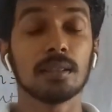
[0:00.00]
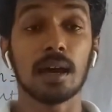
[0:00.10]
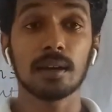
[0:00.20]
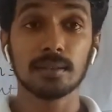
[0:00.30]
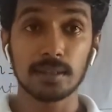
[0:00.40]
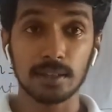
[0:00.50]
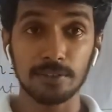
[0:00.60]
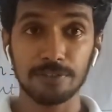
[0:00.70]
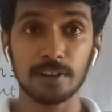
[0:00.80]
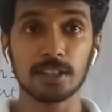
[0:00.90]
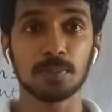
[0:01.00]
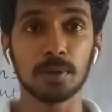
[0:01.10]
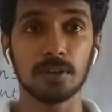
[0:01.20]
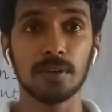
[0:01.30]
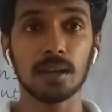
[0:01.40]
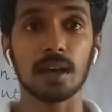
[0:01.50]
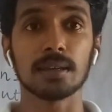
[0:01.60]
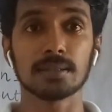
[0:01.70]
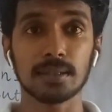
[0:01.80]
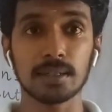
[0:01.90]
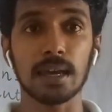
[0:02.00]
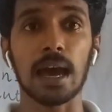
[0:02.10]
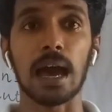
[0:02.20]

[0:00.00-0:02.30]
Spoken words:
there is a difference between a set